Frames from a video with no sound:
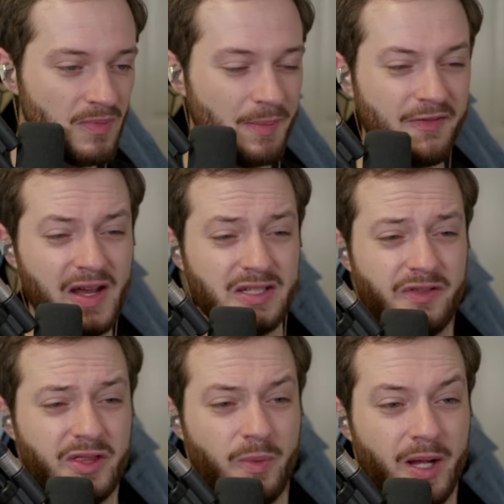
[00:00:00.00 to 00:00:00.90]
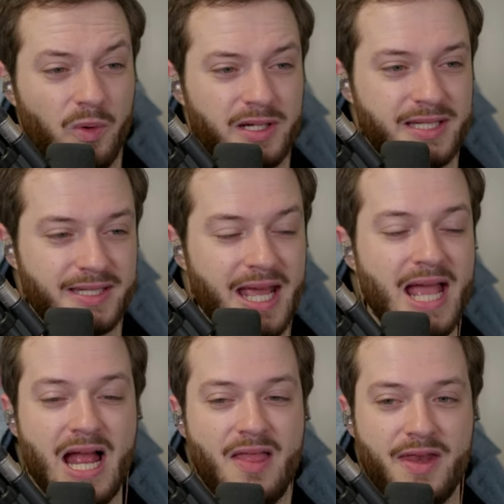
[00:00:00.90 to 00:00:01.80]
But effectively, the way it works is
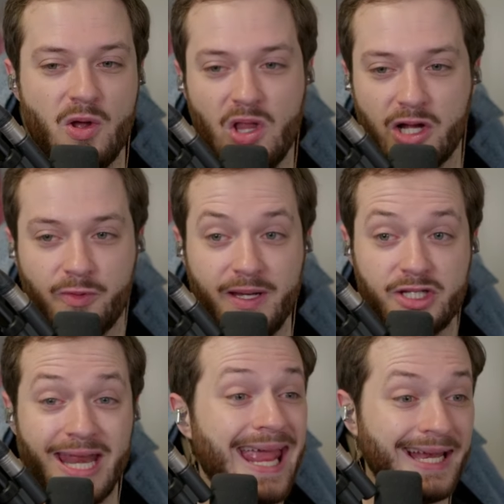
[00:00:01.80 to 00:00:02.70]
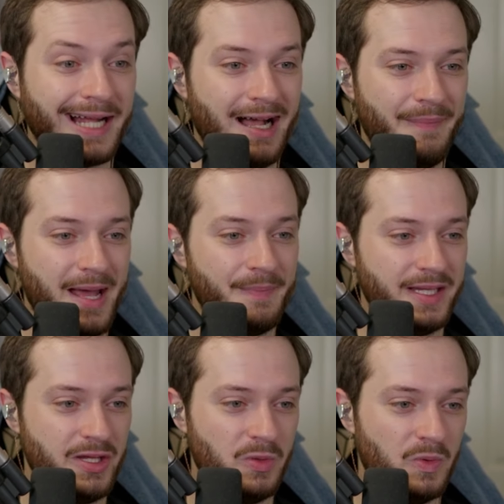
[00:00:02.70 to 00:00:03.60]
they no longer regen in combat,
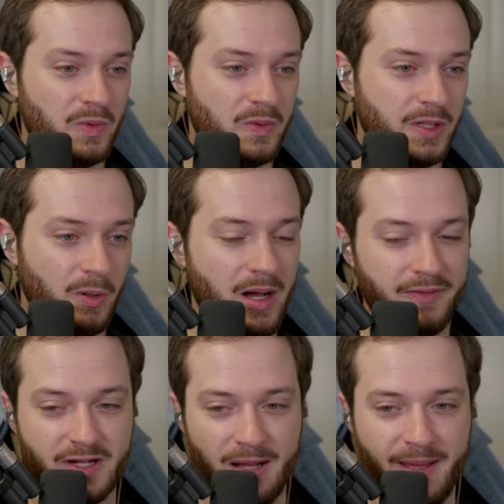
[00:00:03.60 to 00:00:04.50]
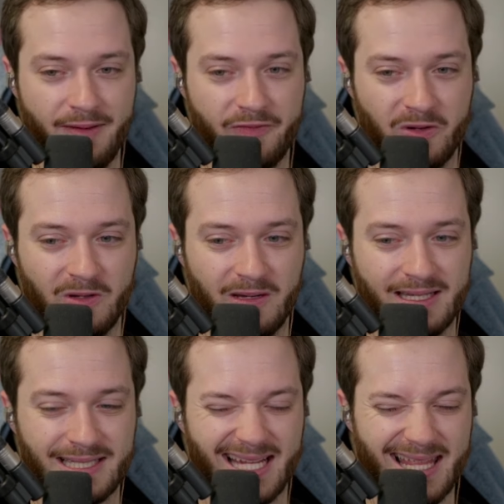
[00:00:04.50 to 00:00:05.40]
but you go out of combat for,
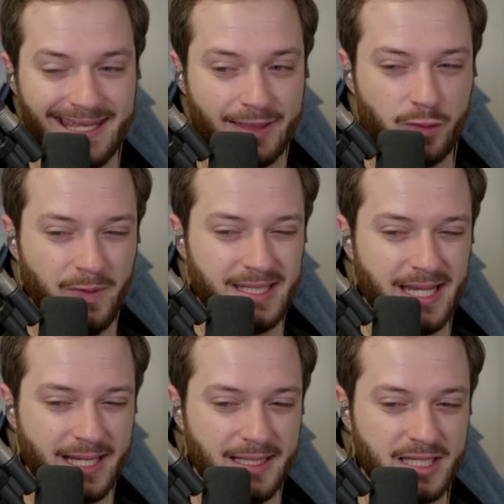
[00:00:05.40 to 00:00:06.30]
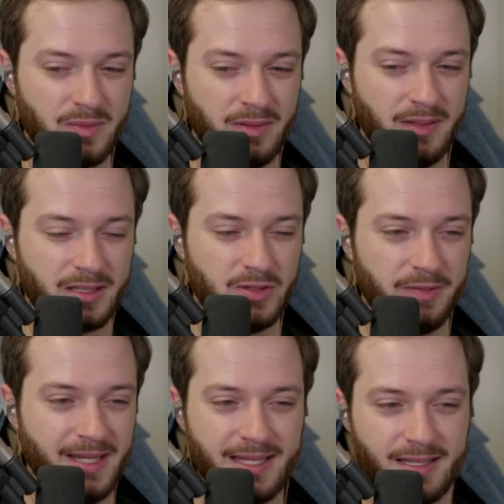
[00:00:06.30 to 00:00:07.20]
it's like, I think three seconds is what Monk
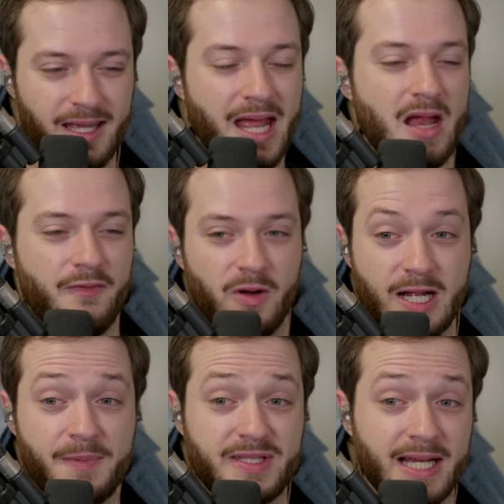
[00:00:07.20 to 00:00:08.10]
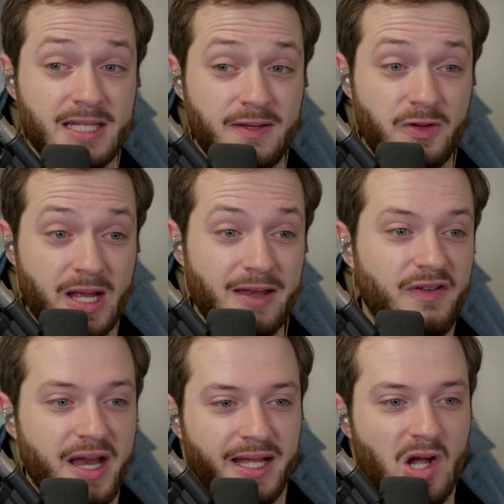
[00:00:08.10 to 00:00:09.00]
told me. For a couple seconds, if you're not
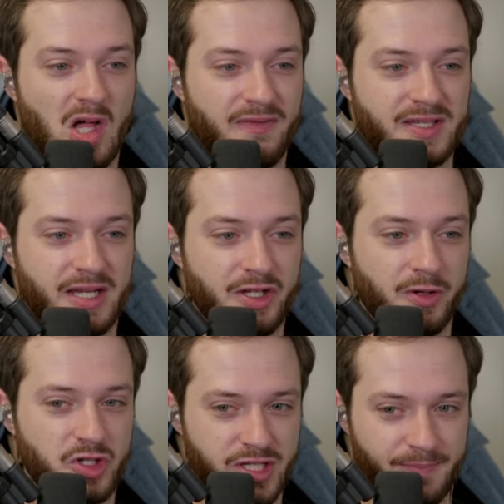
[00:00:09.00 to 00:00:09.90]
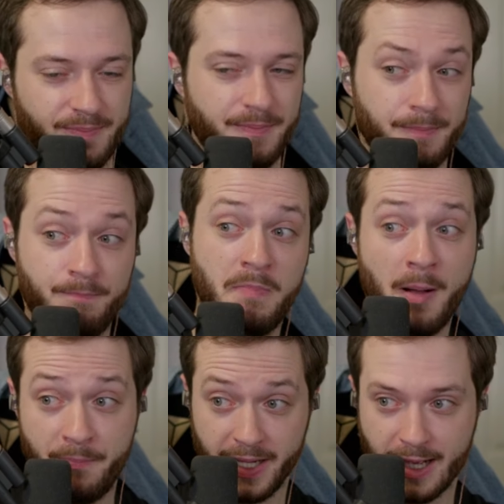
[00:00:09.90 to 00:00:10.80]
fighting, all of a sudden you're just
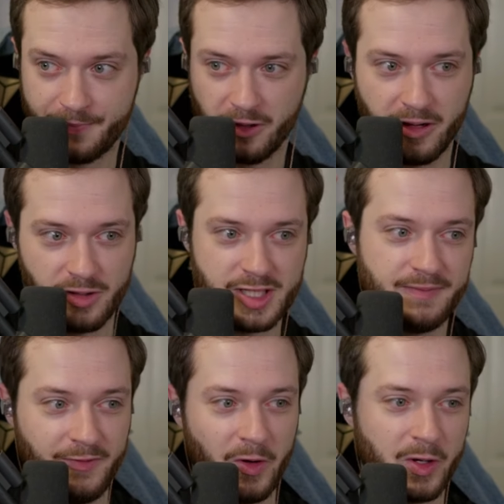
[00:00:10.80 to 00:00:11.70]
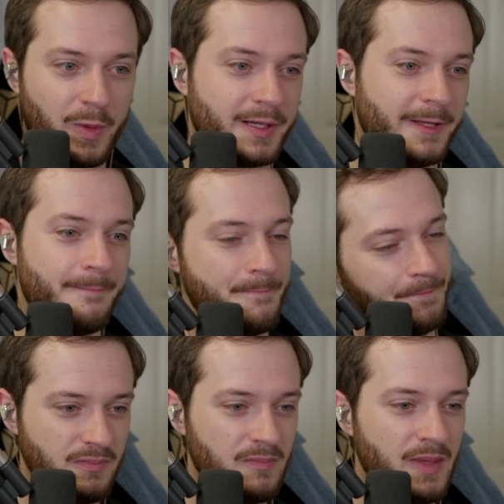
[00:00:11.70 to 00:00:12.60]
bumping up your energy very quickly,
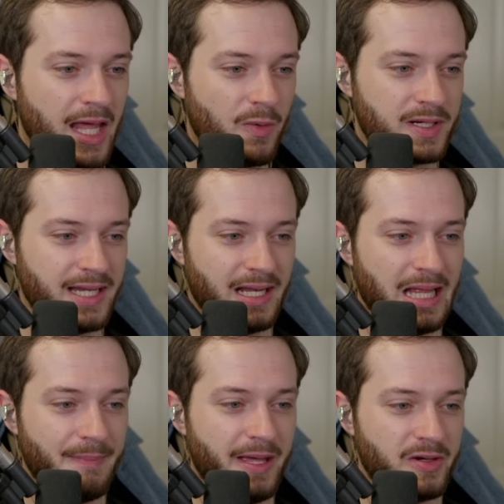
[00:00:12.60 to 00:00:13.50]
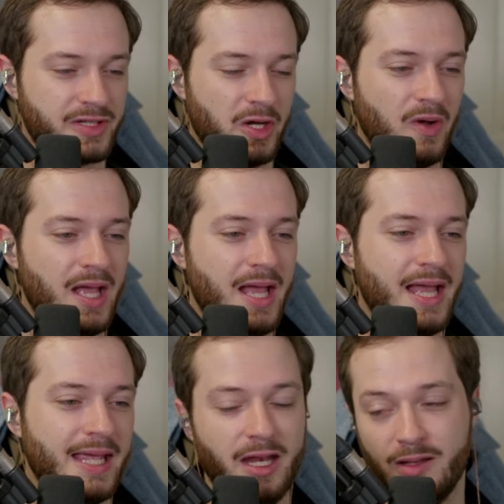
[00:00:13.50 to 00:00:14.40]
and it works out a lot better. So,
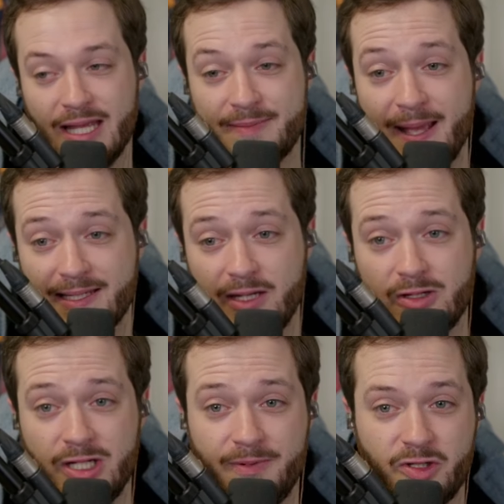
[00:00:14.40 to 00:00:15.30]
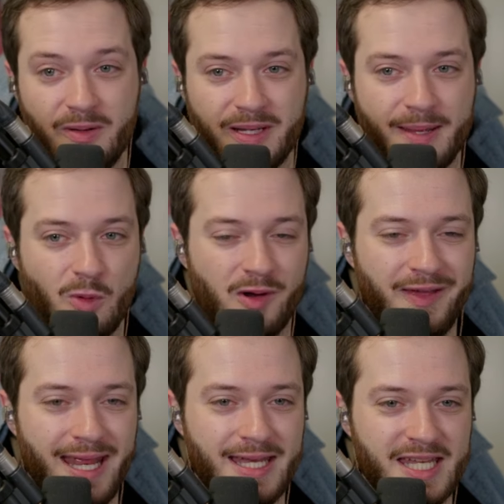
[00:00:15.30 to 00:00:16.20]
you know, less max energy, but you're able to get more of
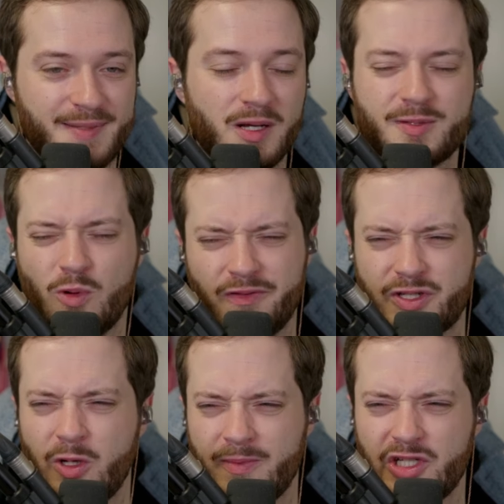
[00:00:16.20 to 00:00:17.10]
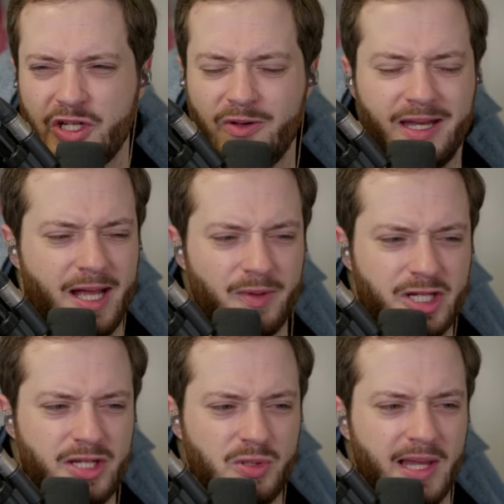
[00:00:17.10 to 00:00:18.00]
it. it it's much more of a skirmishing unit now,
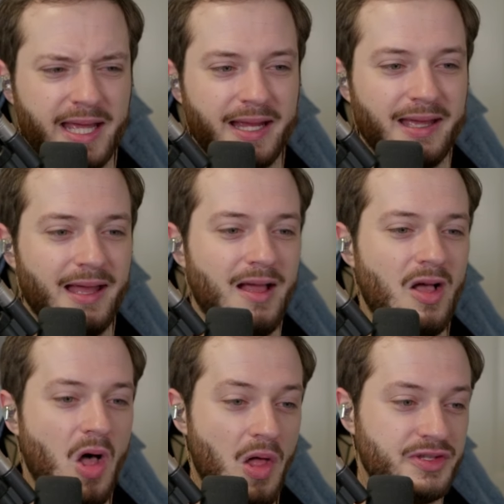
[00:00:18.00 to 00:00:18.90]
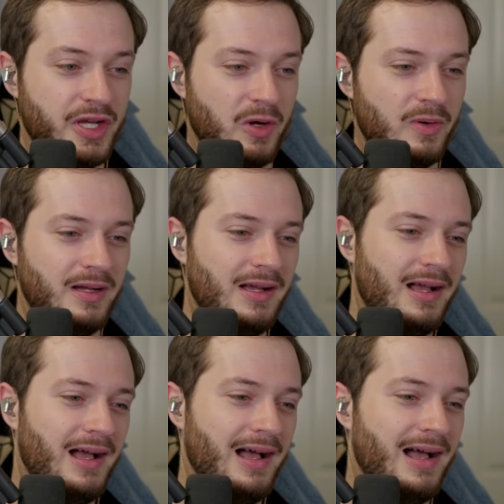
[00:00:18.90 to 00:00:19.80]
which I do like. Also,
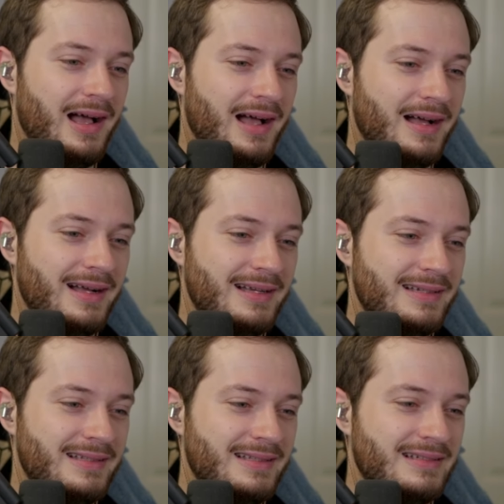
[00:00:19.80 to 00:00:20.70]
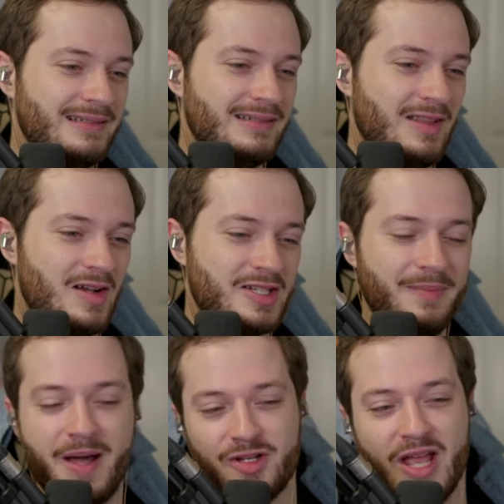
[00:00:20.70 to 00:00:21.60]
uh, long
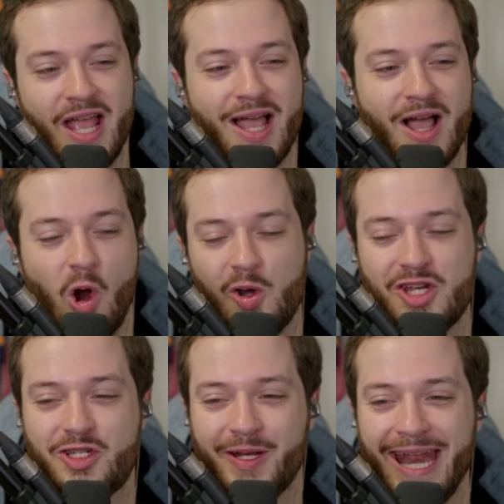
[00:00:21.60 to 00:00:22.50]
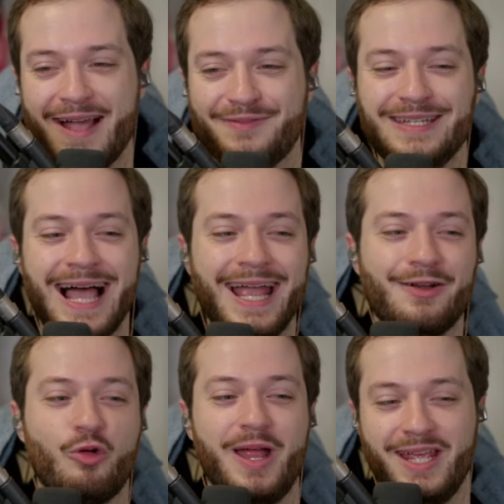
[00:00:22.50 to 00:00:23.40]
shot mod. Argents are going to have
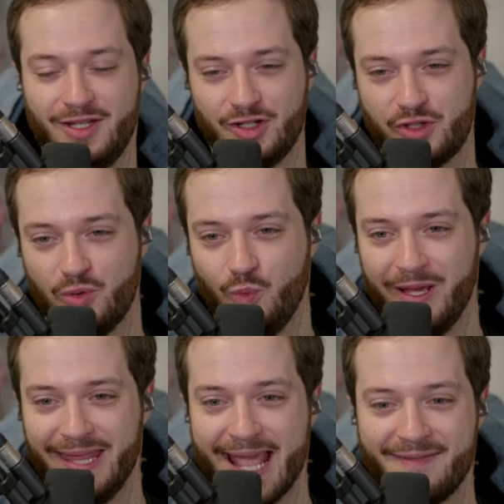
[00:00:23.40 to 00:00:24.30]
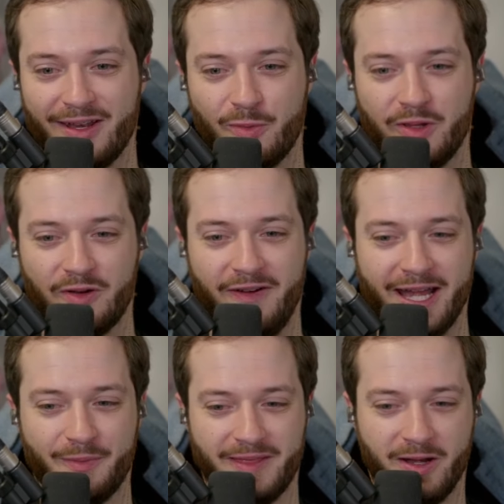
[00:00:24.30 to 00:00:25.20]
nine range when they have when they're
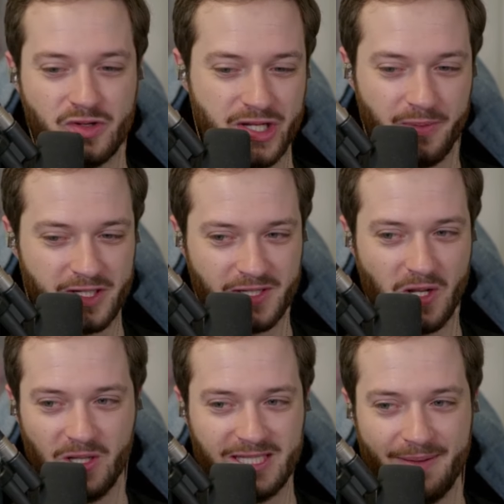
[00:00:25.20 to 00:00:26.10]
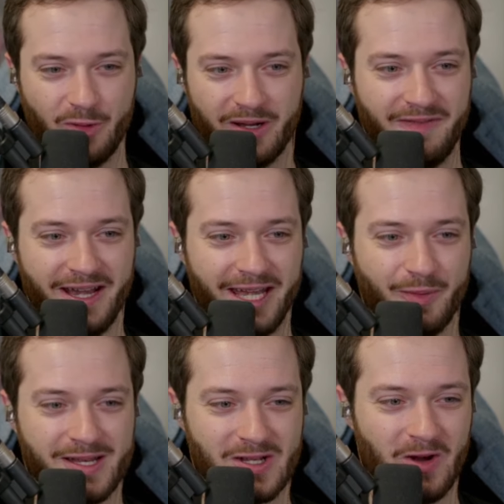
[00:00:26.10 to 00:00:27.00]
fighting with energy, which is the only time you want to fight
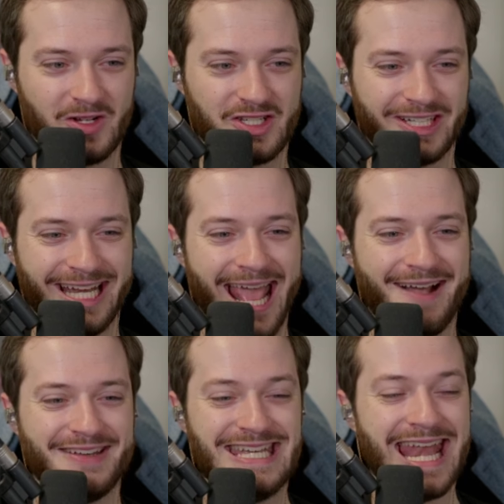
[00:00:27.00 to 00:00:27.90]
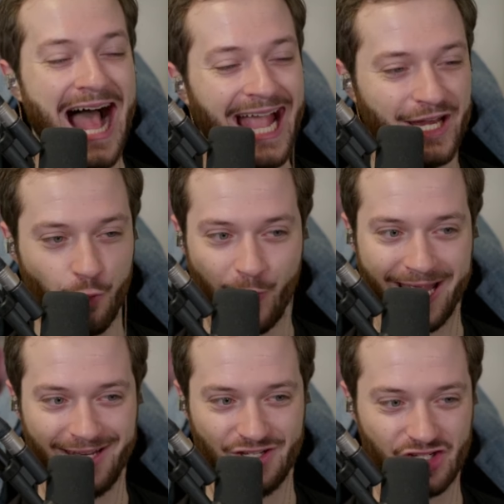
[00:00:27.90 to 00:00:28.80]
anyways. Argents are going to have nine
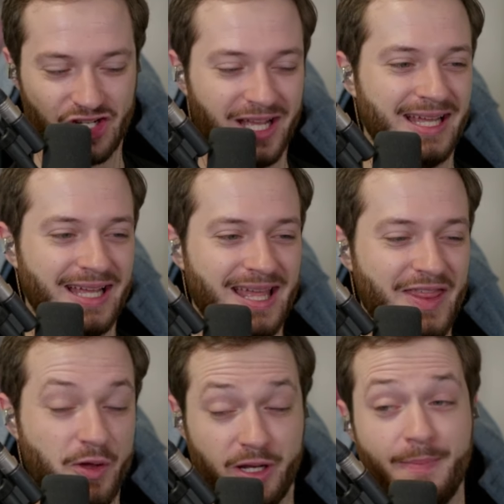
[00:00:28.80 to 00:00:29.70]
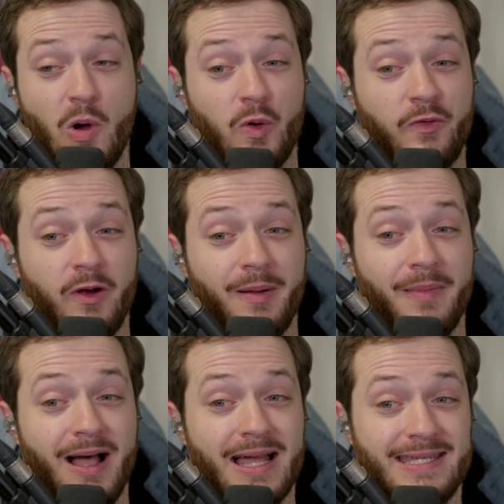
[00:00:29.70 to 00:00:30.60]
range. They're going to poke
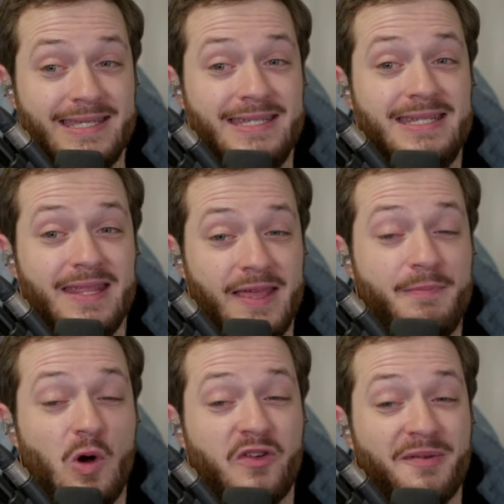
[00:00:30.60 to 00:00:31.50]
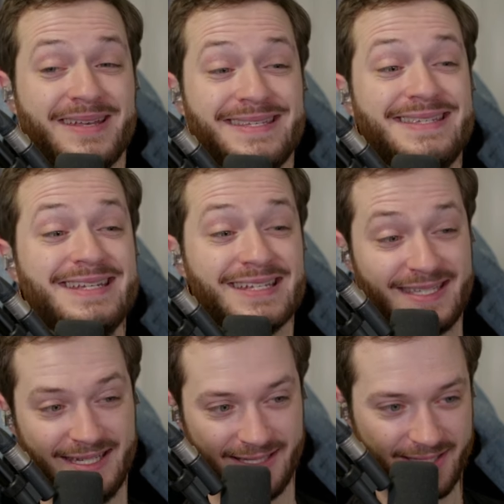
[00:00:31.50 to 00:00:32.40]
from a they poke from a
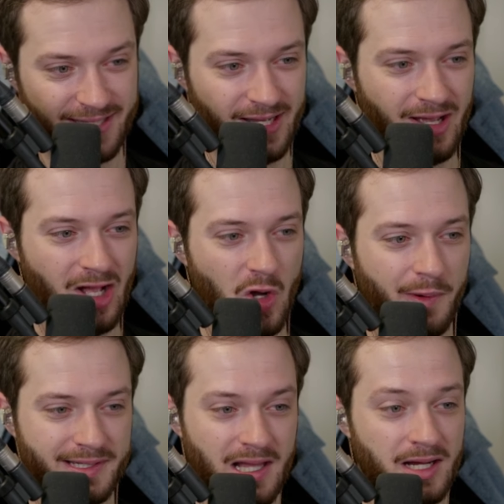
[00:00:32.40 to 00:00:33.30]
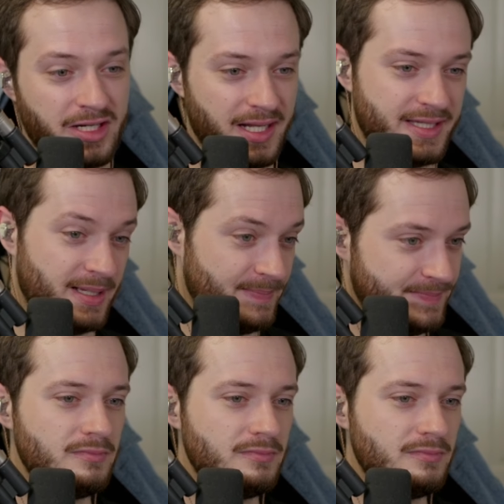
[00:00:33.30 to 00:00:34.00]
distance once long shot's up.